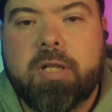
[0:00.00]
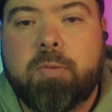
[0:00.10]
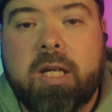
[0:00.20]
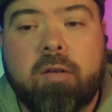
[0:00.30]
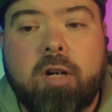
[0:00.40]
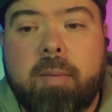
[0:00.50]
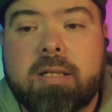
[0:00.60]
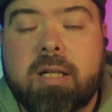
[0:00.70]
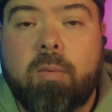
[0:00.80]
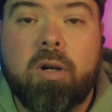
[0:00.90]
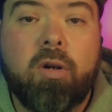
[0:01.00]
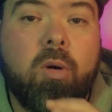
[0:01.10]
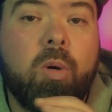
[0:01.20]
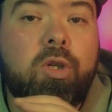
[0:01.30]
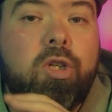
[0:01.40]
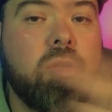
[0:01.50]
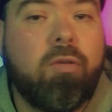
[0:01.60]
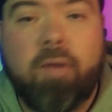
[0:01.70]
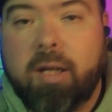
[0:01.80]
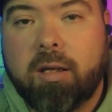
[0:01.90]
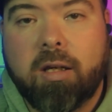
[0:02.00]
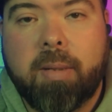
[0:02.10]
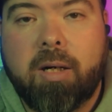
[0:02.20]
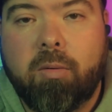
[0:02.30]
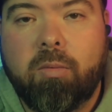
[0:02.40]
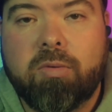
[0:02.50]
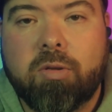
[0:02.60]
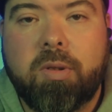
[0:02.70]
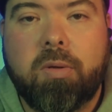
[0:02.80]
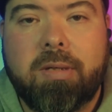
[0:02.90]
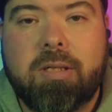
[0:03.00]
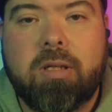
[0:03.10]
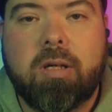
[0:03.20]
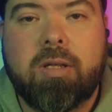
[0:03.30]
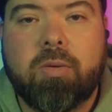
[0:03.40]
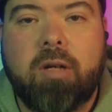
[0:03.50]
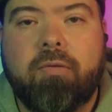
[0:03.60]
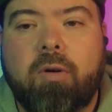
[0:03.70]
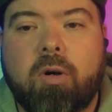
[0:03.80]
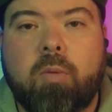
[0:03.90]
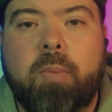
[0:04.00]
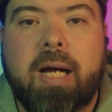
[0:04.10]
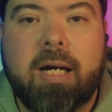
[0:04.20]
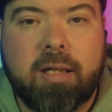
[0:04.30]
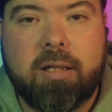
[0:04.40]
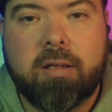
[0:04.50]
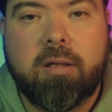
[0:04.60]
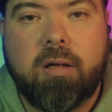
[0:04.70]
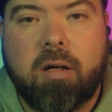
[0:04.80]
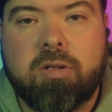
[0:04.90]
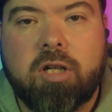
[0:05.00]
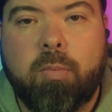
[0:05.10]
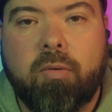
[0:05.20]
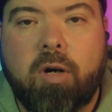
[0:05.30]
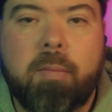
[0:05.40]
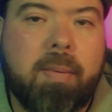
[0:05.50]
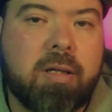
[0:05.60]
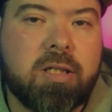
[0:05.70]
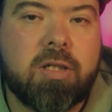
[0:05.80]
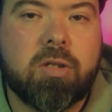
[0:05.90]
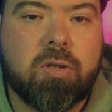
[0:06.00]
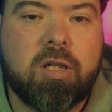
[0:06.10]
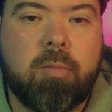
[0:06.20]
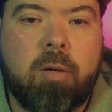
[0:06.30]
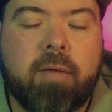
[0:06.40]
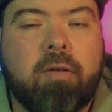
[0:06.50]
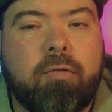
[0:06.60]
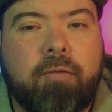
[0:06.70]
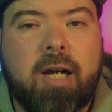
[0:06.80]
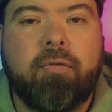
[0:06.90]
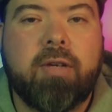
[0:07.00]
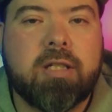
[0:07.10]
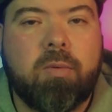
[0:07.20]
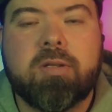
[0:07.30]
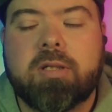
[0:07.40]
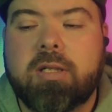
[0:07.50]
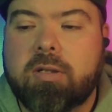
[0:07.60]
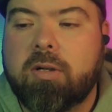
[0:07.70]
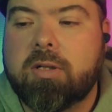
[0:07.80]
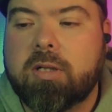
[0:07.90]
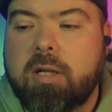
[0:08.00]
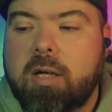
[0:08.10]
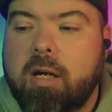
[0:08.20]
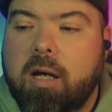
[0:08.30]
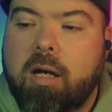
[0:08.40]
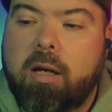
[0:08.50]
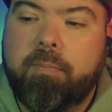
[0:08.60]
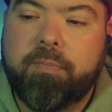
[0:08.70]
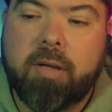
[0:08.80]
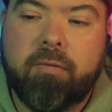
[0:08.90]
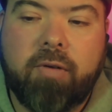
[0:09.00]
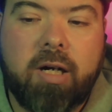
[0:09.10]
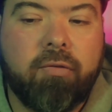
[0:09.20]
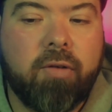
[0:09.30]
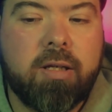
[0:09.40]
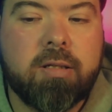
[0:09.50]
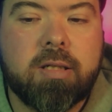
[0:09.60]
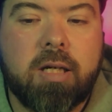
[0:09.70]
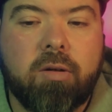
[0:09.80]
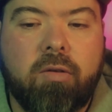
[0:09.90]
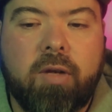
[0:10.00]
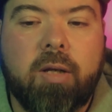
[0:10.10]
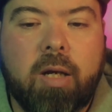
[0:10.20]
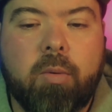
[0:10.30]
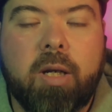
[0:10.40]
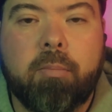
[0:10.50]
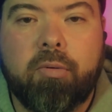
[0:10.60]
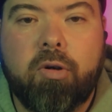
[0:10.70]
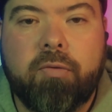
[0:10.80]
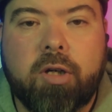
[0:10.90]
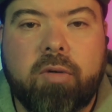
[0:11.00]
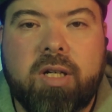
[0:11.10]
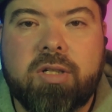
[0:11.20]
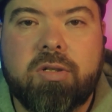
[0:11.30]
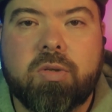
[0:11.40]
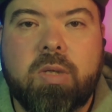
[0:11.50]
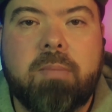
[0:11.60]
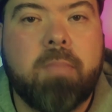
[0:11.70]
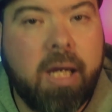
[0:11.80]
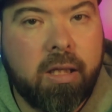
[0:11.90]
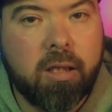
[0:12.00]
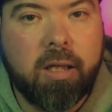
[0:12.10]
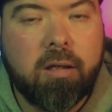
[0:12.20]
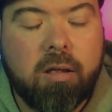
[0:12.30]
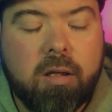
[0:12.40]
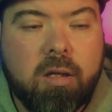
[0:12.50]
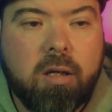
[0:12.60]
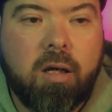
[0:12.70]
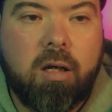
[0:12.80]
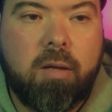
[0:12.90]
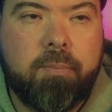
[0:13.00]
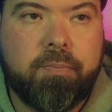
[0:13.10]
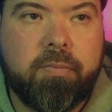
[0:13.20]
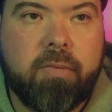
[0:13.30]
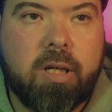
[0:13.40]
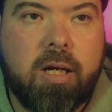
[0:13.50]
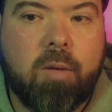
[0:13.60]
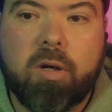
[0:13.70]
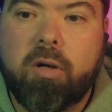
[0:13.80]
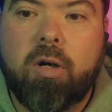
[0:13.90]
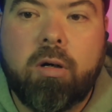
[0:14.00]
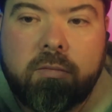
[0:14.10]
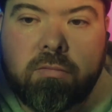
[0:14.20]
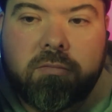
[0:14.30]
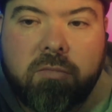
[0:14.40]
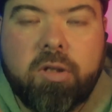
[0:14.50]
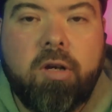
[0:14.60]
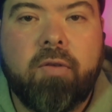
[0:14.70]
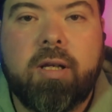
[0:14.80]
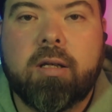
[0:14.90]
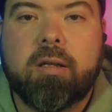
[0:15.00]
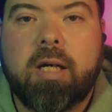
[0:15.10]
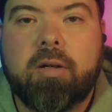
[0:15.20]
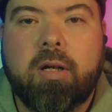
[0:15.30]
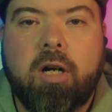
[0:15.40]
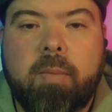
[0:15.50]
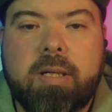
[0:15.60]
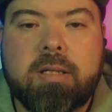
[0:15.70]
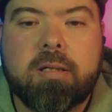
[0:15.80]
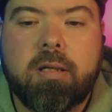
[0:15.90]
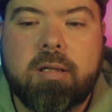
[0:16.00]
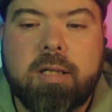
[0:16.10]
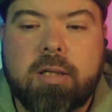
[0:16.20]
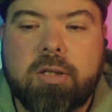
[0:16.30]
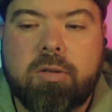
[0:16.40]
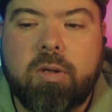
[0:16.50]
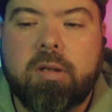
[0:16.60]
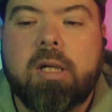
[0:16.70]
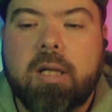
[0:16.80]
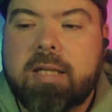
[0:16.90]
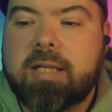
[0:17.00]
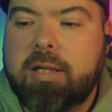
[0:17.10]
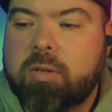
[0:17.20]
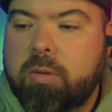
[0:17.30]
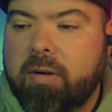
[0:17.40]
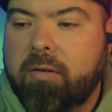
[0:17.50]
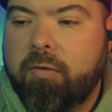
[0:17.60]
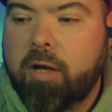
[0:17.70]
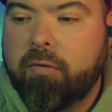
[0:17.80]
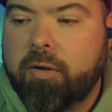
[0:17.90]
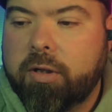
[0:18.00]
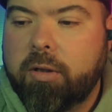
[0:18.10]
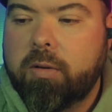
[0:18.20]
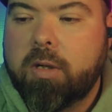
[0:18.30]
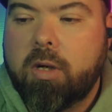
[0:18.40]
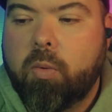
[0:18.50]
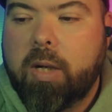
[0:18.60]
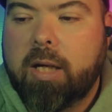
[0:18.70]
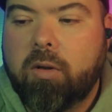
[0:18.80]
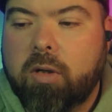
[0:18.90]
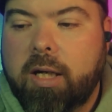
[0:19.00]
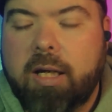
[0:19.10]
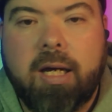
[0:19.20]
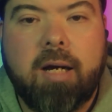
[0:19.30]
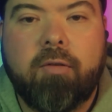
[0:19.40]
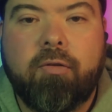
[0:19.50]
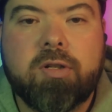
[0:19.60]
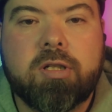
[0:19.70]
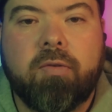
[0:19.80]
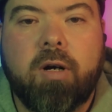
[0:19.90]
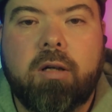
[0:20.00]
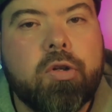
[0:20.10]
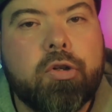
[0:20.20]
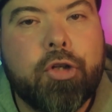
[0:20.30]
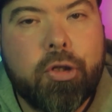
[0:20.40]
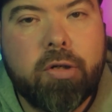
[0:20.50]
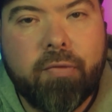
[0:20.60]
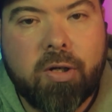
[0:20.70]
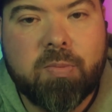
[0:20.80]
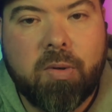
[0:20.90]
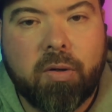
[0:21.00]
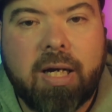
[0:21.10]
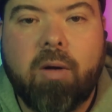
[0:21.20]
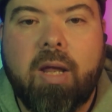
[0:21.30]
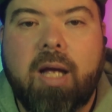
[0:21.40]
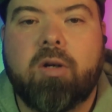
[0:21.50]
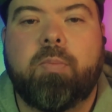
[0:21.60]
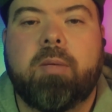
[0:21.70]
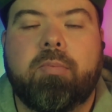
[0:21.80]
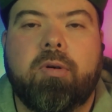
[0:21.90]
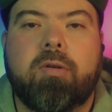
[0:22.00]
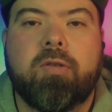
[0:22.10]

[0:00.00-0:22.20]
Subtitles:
Speaking of comments, I want to know what you think about WWE2K24 could be added on top of what I'm about to discuss in a moment. I've got 5 things I want to discuss, and 5 things I do think that would improve the creation suite mainly. And I want to know what you think down in the comments in the sections. Well, let's get into it without further ado. We are looking at, first of all, the universe mode, how that could be improved.